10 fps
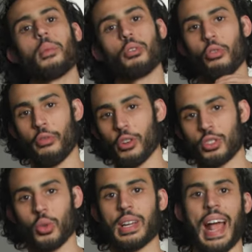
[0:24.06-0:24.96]
I'm gonna refer
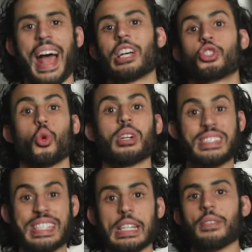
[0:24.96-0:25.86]
to it as your
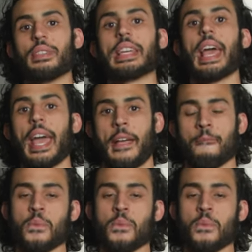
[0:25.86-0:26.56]
TVA.